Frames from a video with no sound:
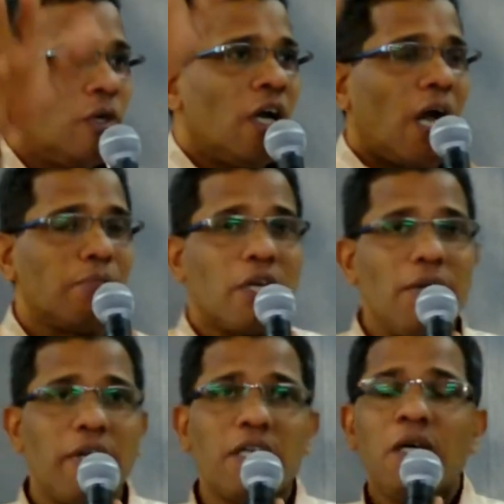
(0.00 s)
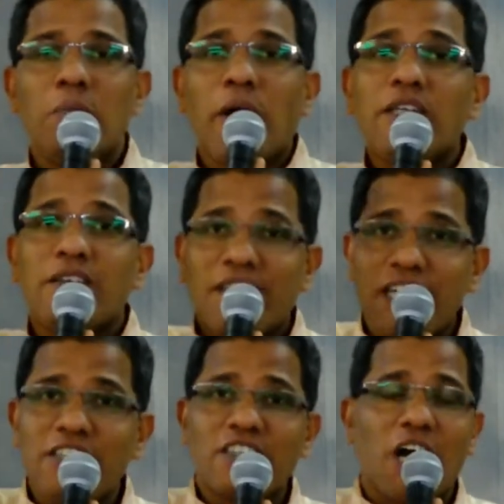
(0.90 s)
I'm giving my
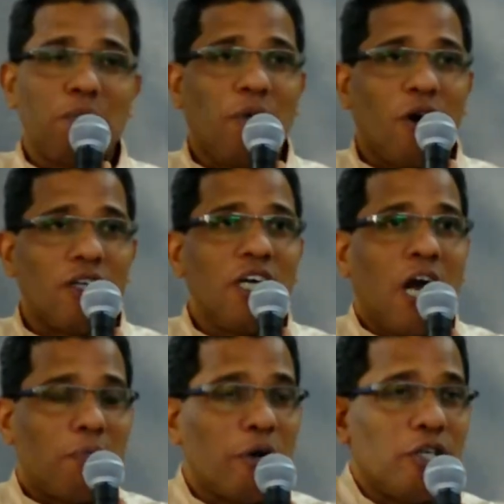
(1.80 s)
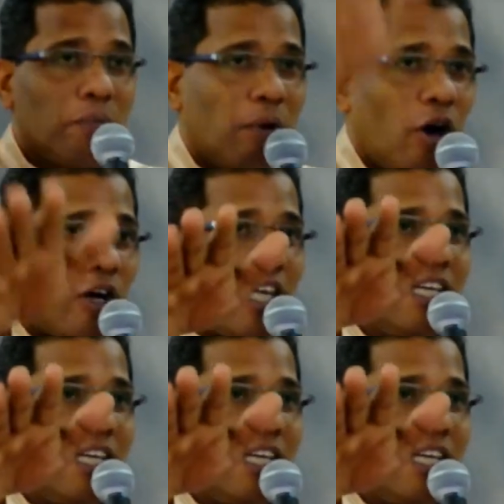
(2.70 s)
grace upon upon your body.